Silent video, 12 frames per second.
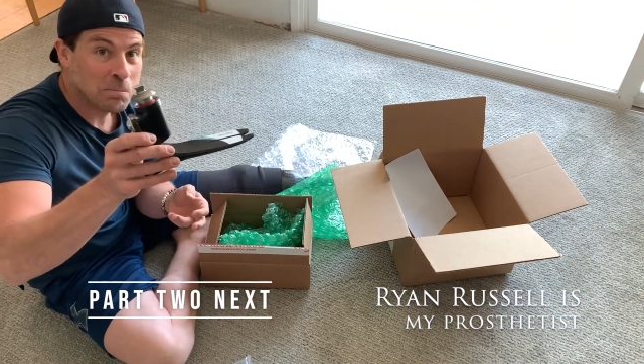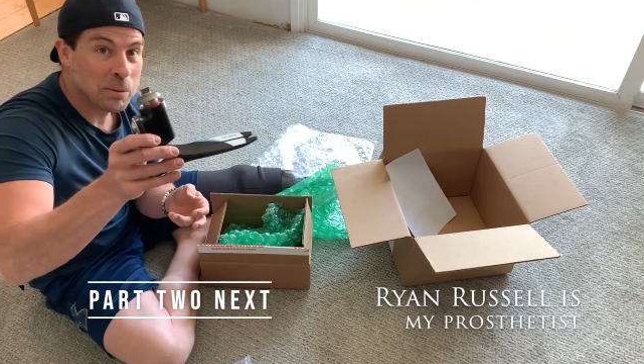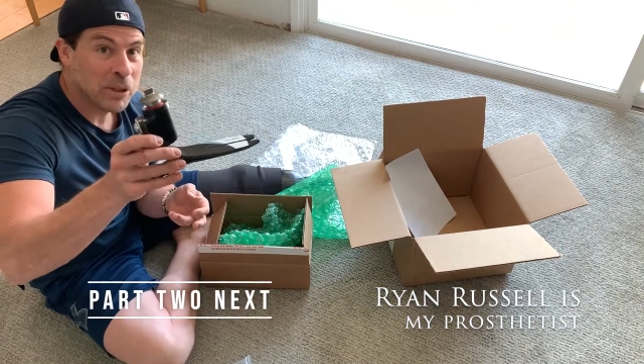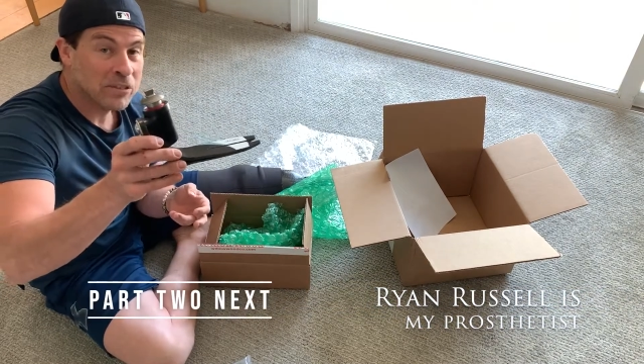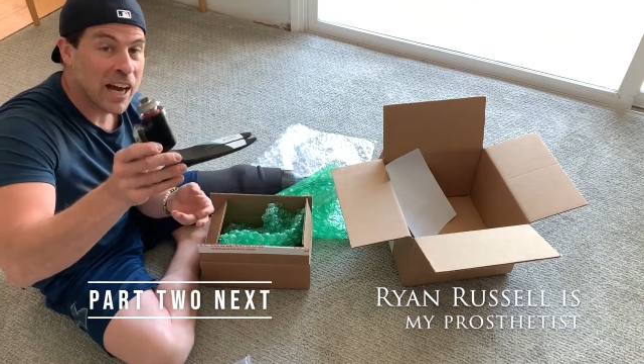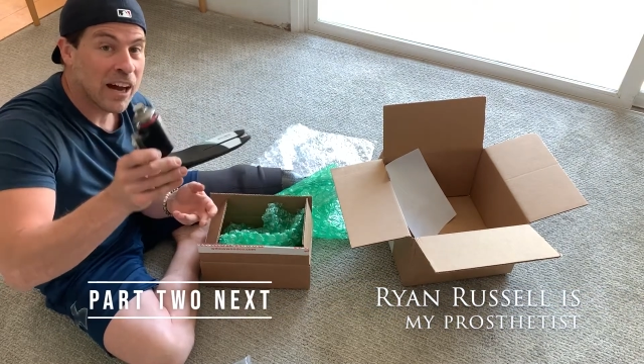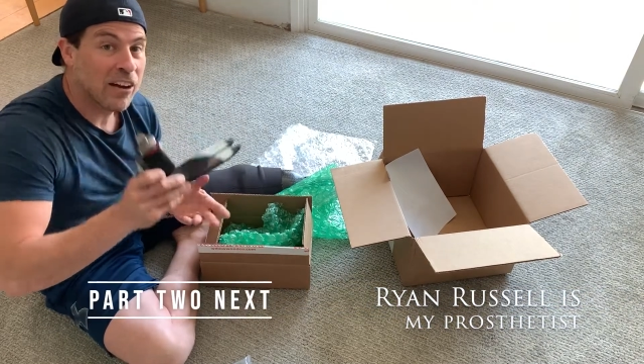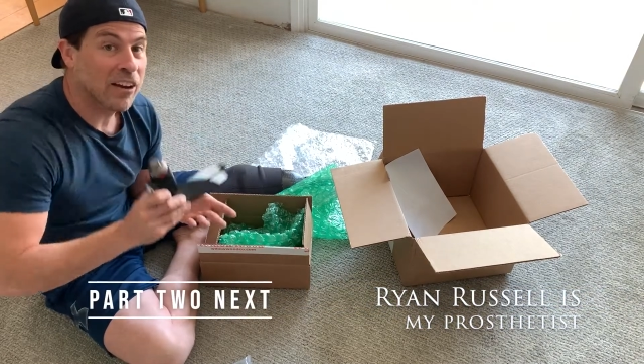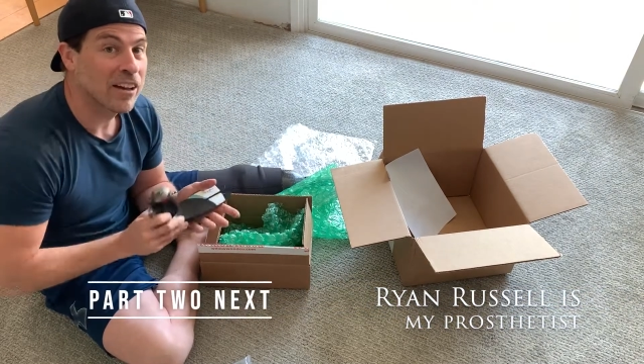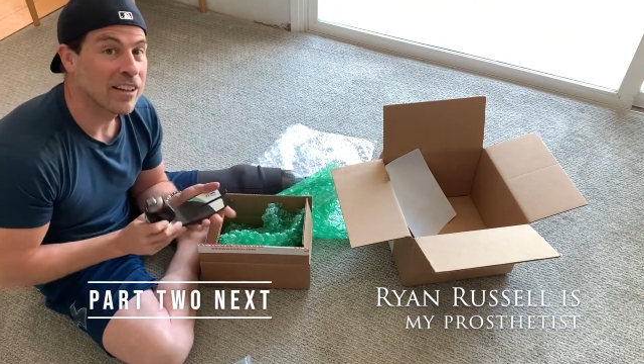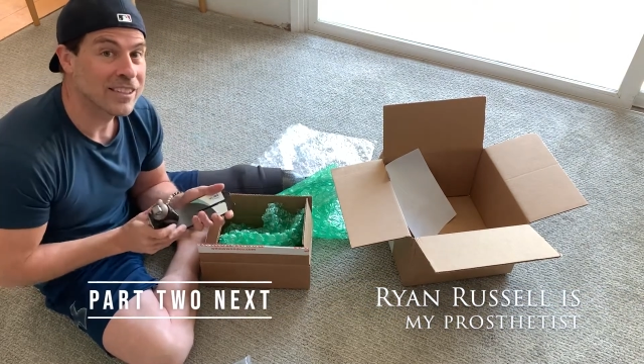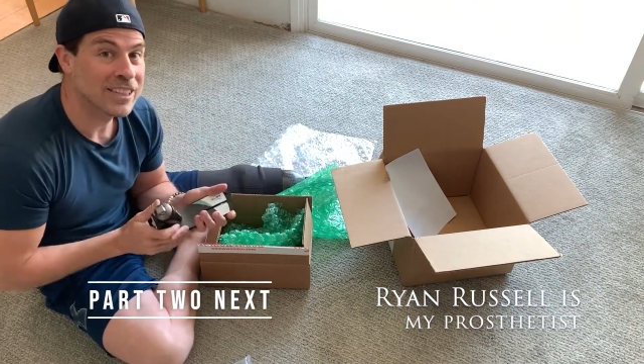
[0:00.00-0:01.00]
built
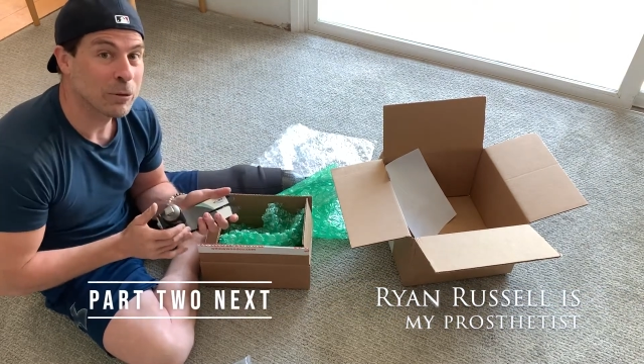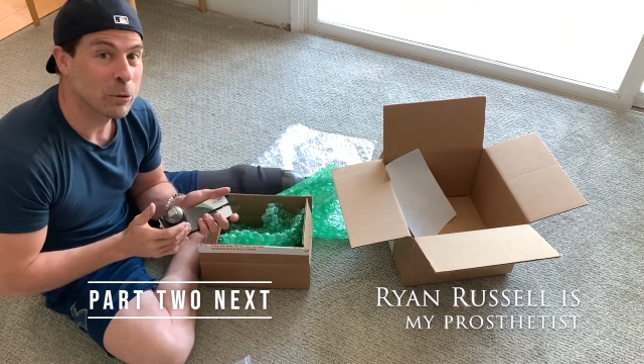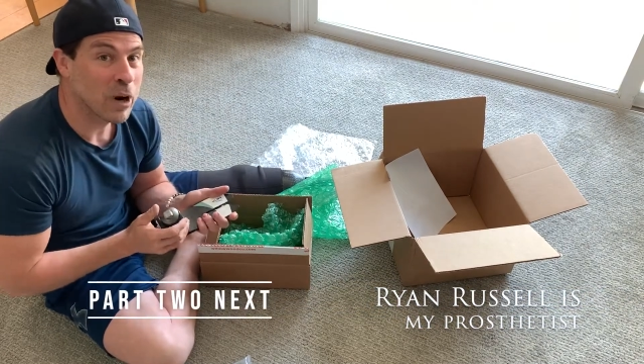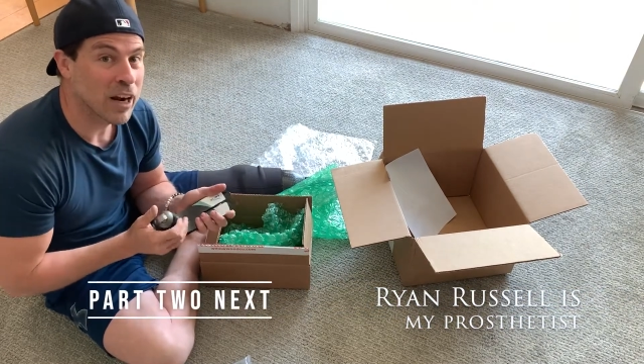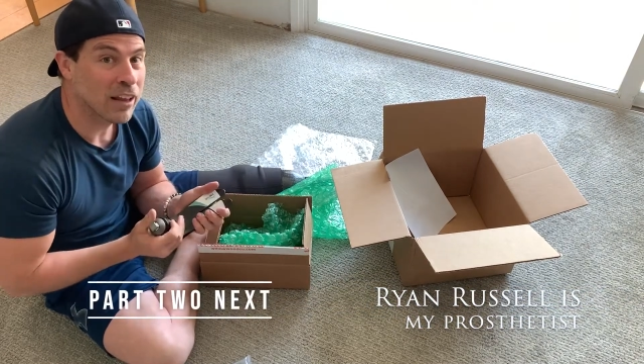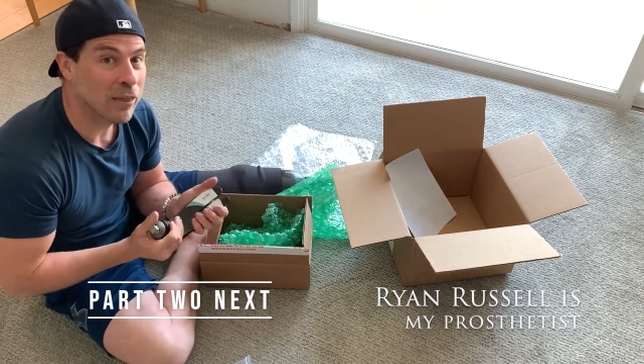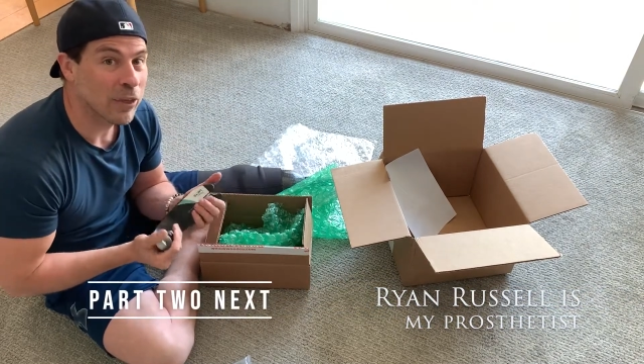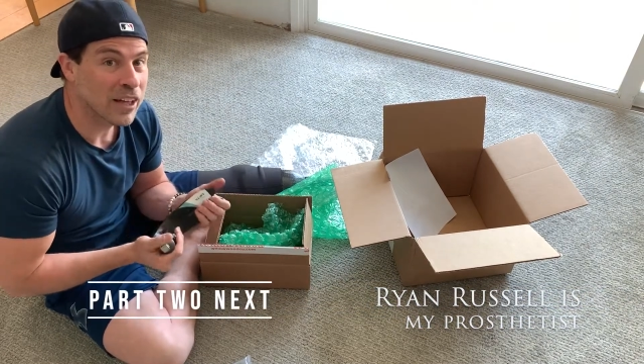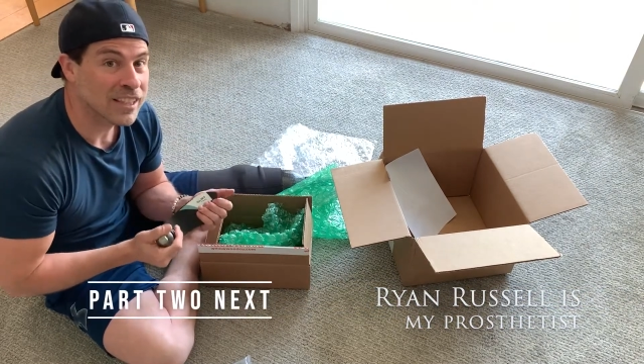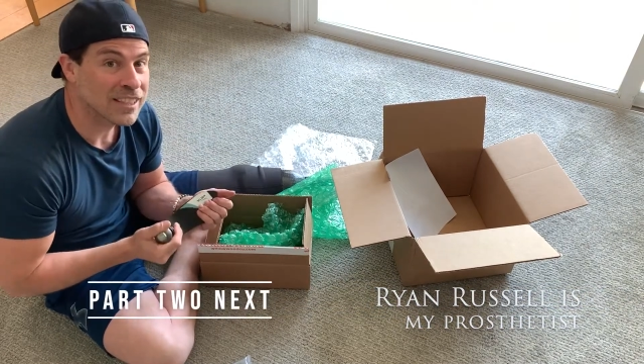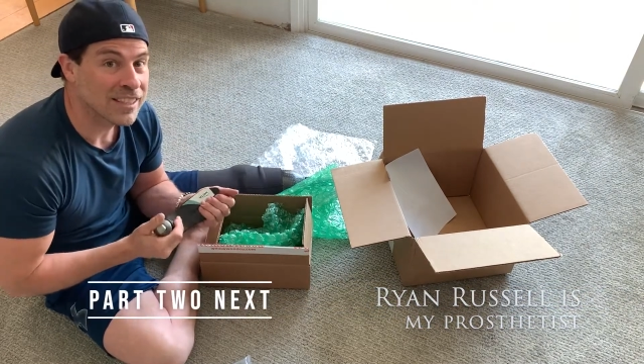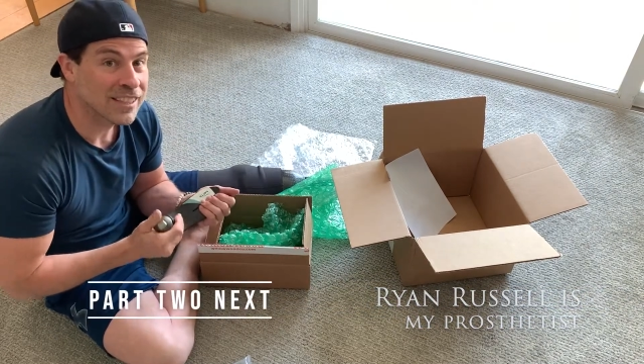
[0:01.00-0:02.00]
out and see what Ryan
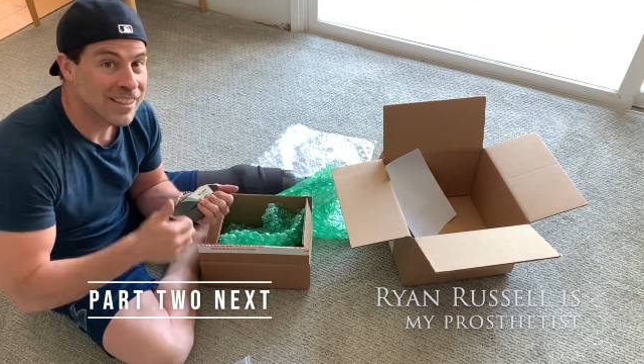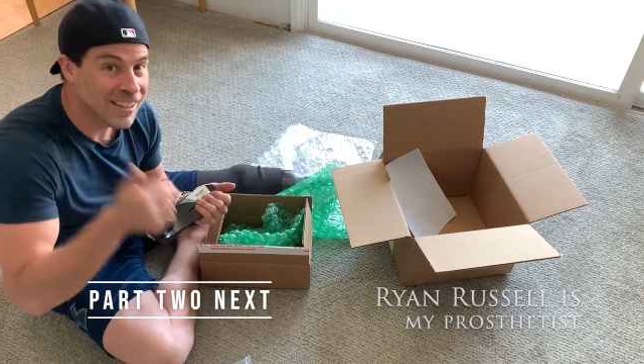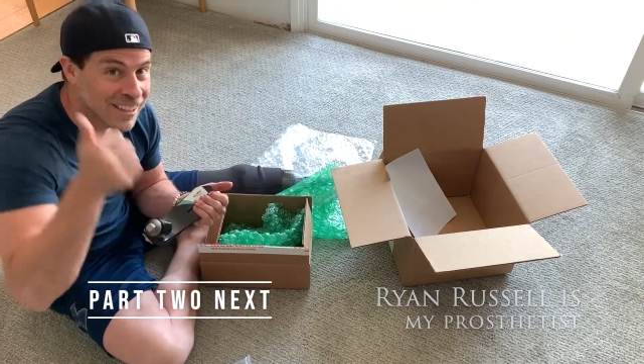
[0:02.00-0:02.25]
thinks.